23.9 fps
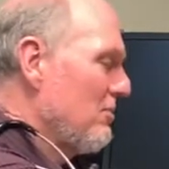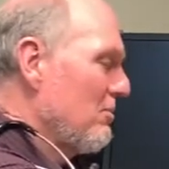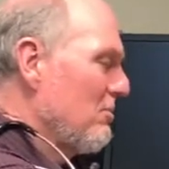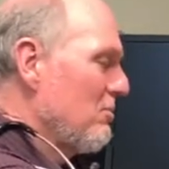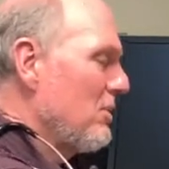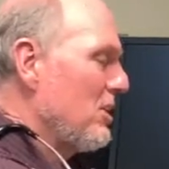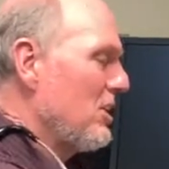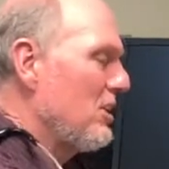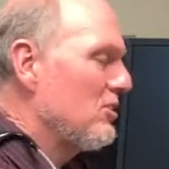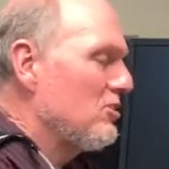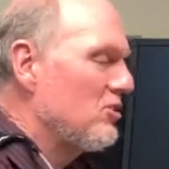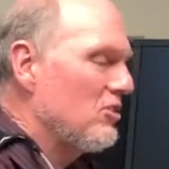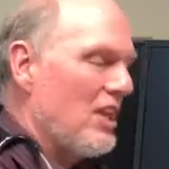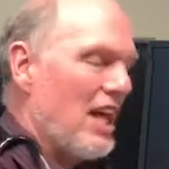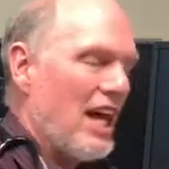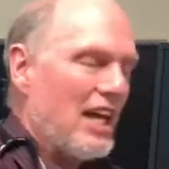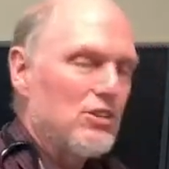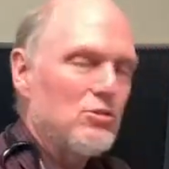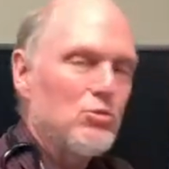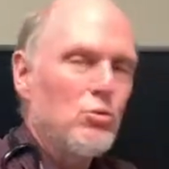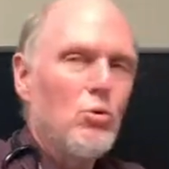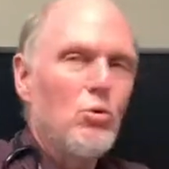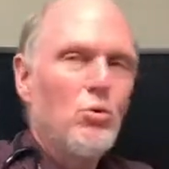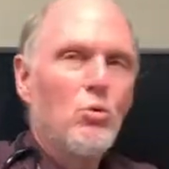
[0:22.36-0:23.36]
because
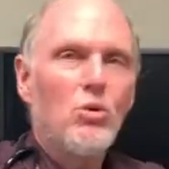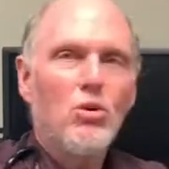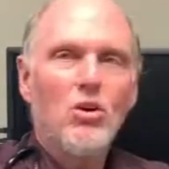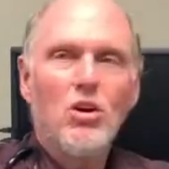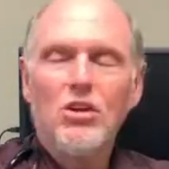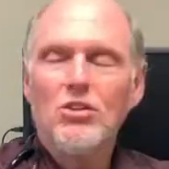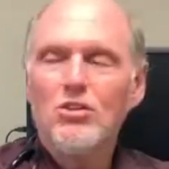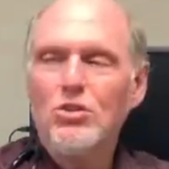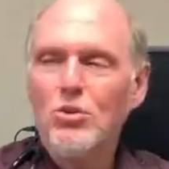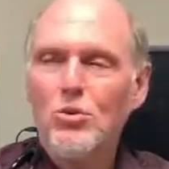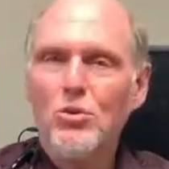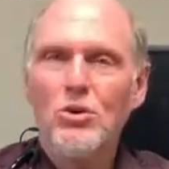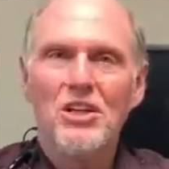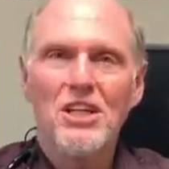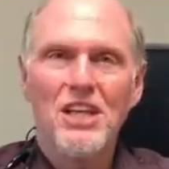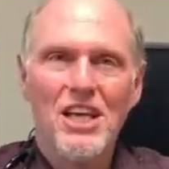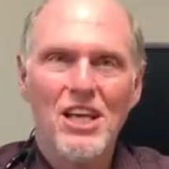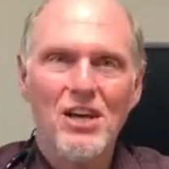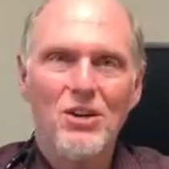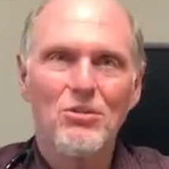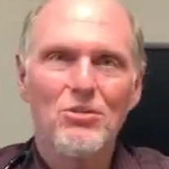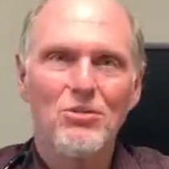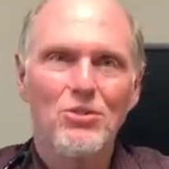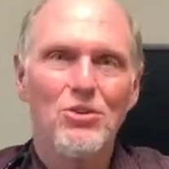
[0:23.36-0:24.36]
that's what we're all doing
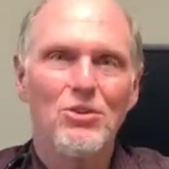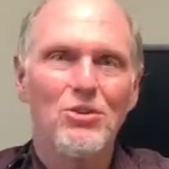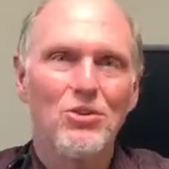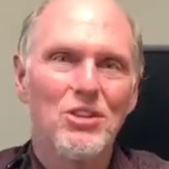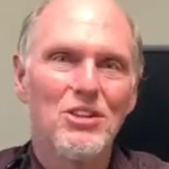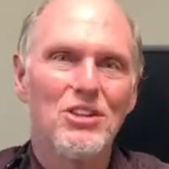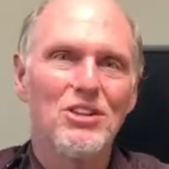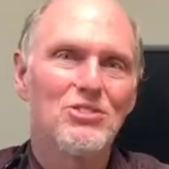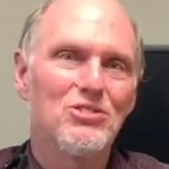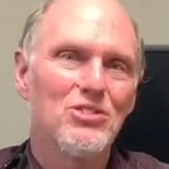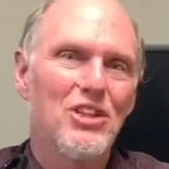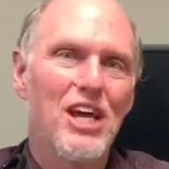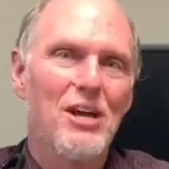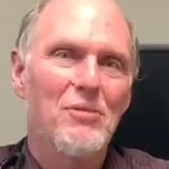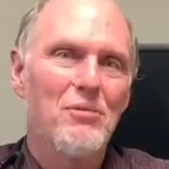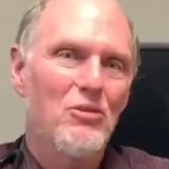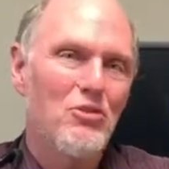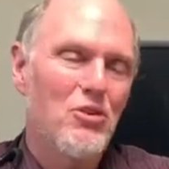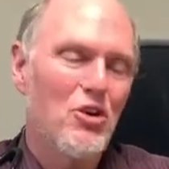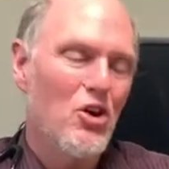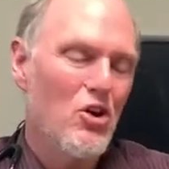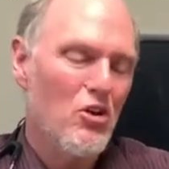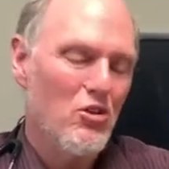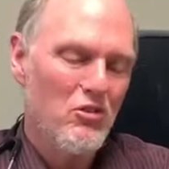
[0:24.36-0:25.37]
now during this time
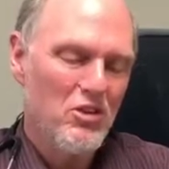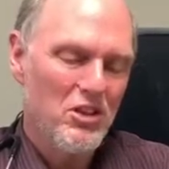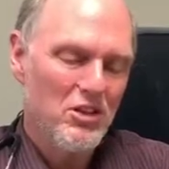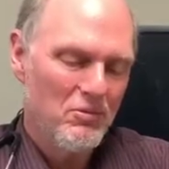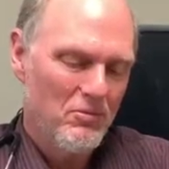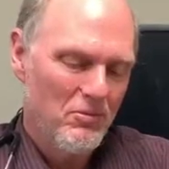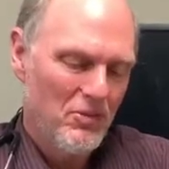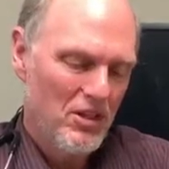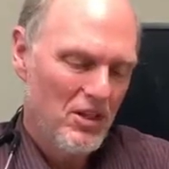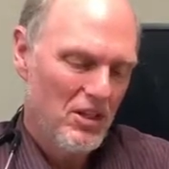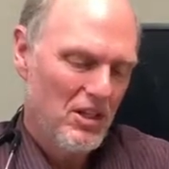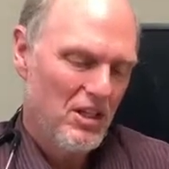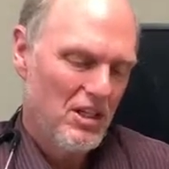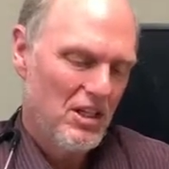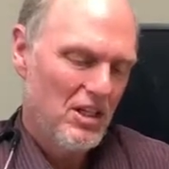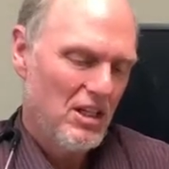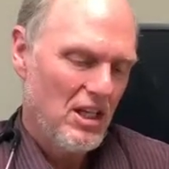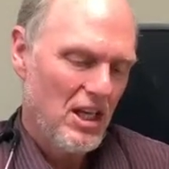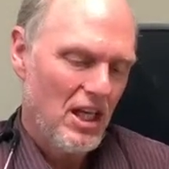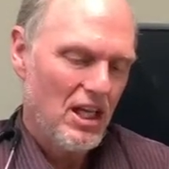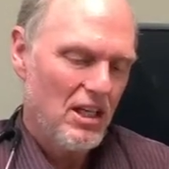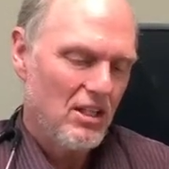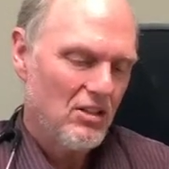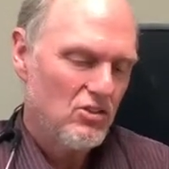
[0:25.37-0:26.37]
of COVID.
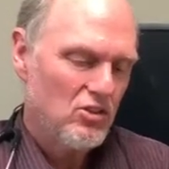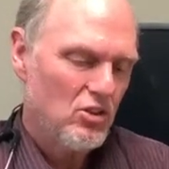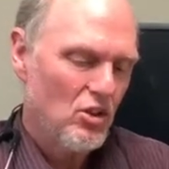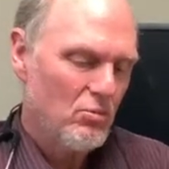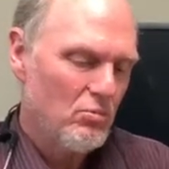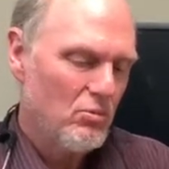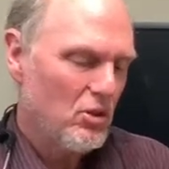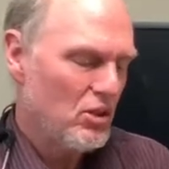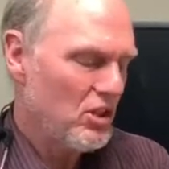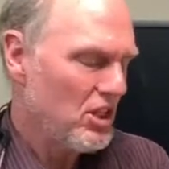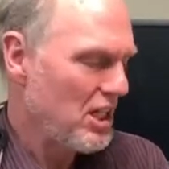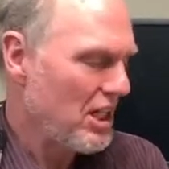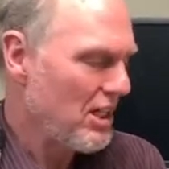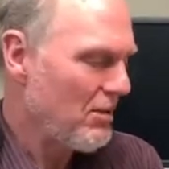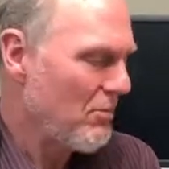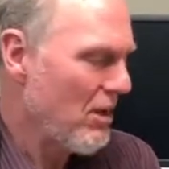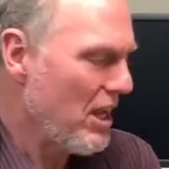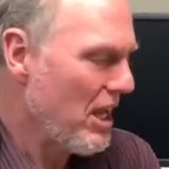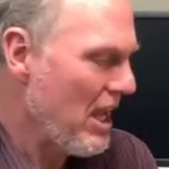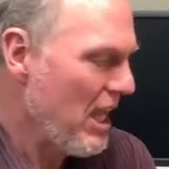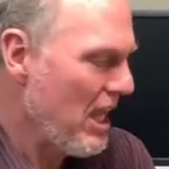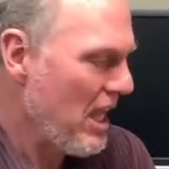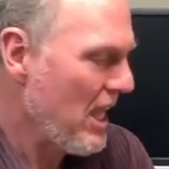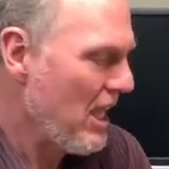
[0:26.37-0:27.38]
And so I'm cleaning
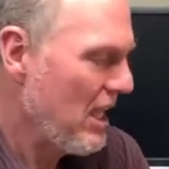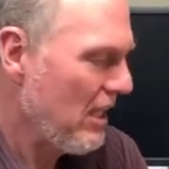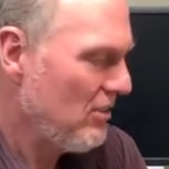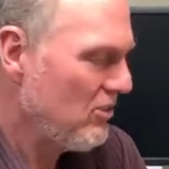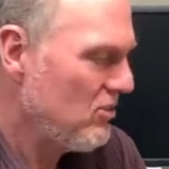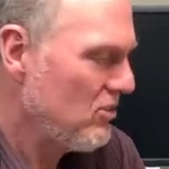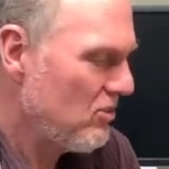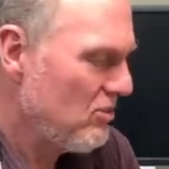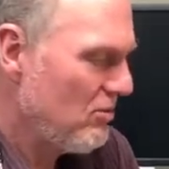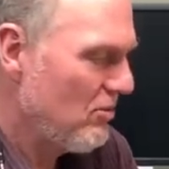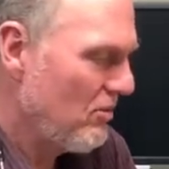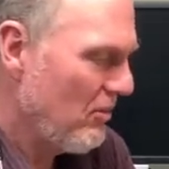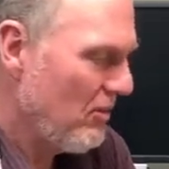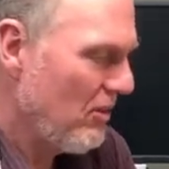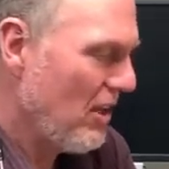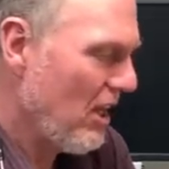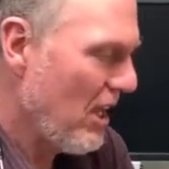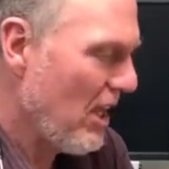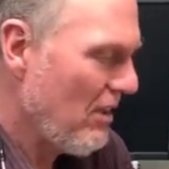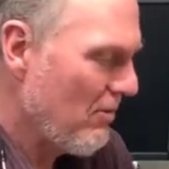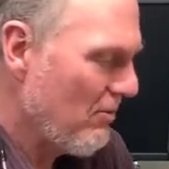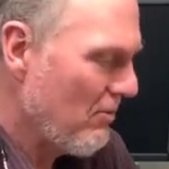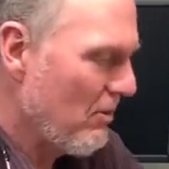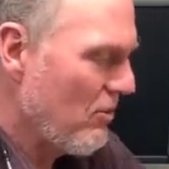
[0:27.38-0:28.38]
my hands
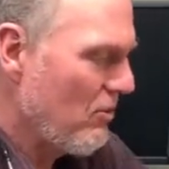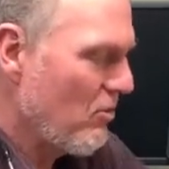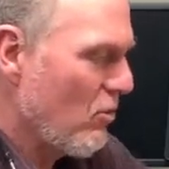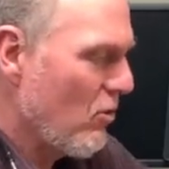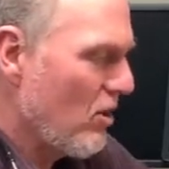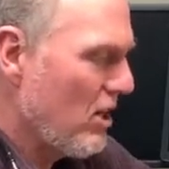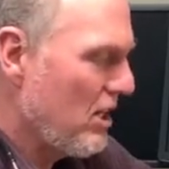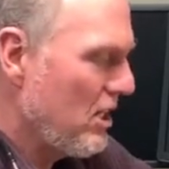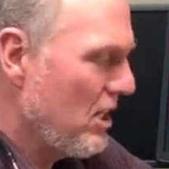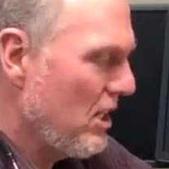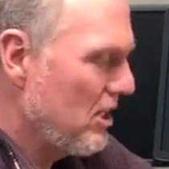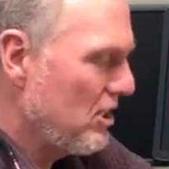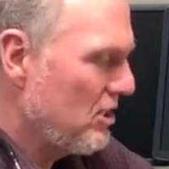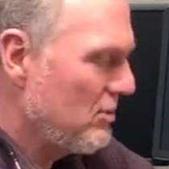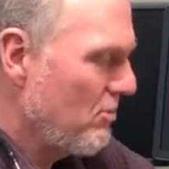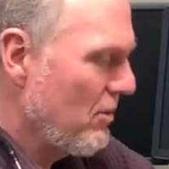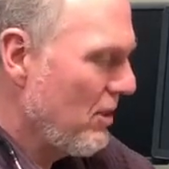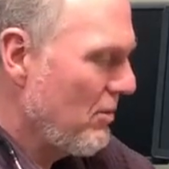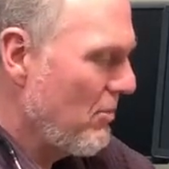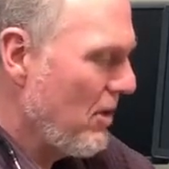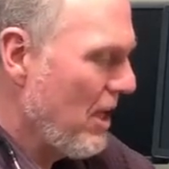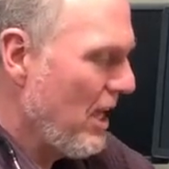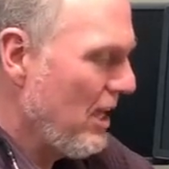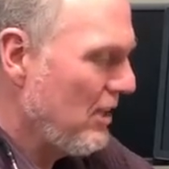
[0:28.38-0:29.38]
before I touch
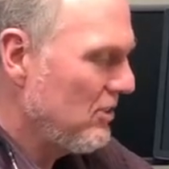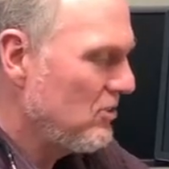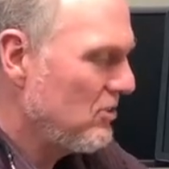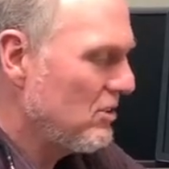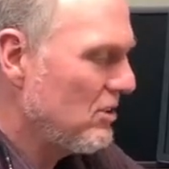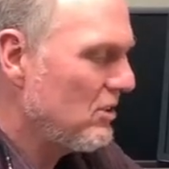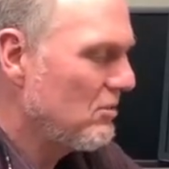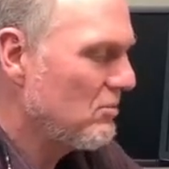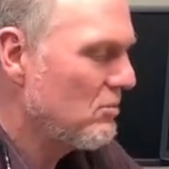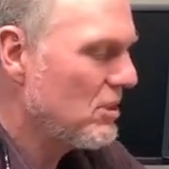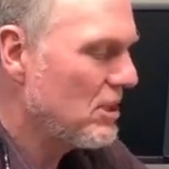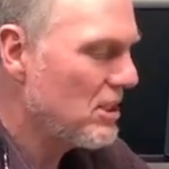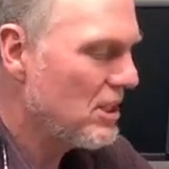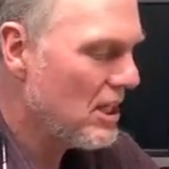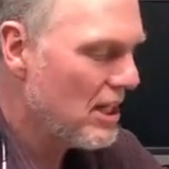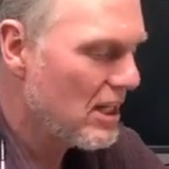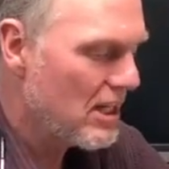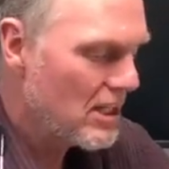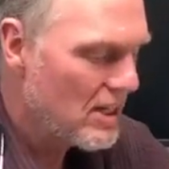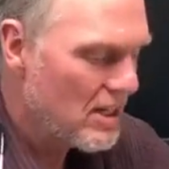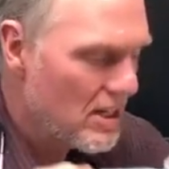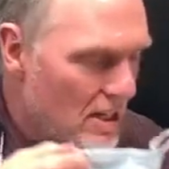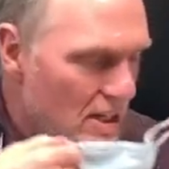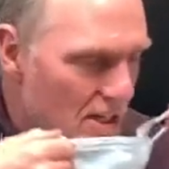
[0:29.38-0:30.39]
my mask. I'm going to get
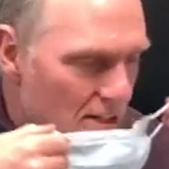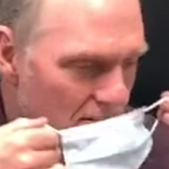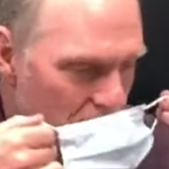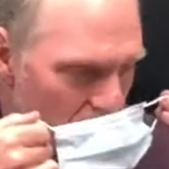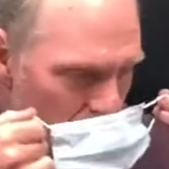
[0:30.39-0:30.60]
it on.